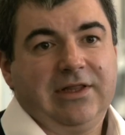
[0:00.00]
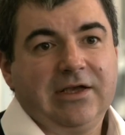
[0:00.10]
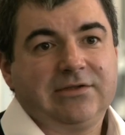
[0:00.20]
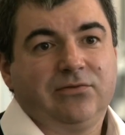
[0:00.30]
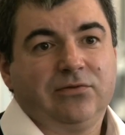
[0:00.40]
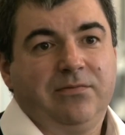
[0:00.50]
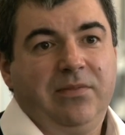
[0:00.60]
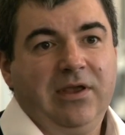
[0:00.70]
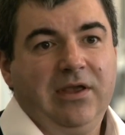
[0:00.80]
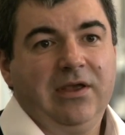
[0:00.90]
That
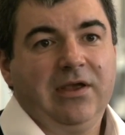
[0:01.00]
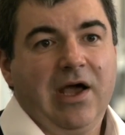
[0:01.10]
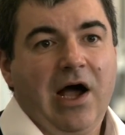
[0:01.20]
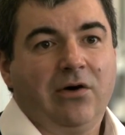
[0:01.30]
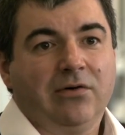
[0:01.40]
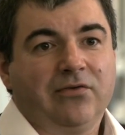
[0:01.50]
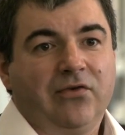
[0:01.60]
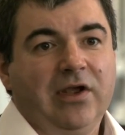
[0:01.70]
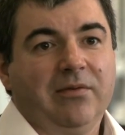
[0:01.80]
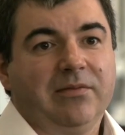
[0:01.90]
would be our
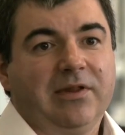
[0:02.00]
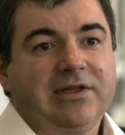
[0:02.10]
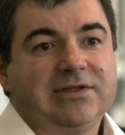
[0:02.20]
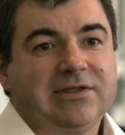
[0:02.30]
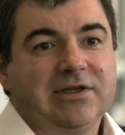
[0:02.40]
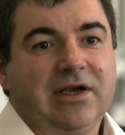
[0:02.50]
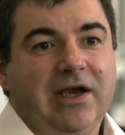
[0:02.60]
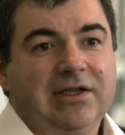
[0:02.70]
dream. That's